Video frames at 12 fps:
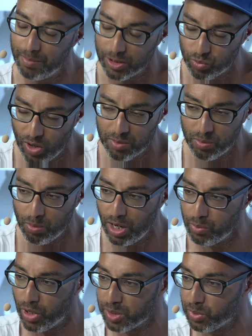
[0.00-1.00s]
But one
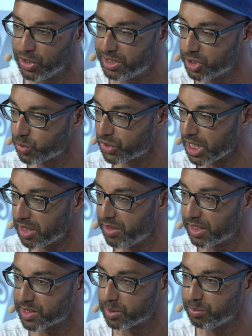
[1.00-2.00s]
more addition, which I
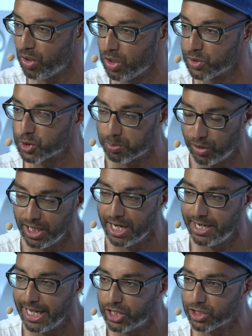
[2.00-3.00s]
think is important,
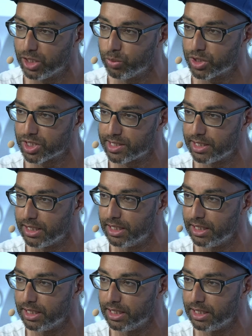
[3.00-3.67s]
Springer Nature, which is the...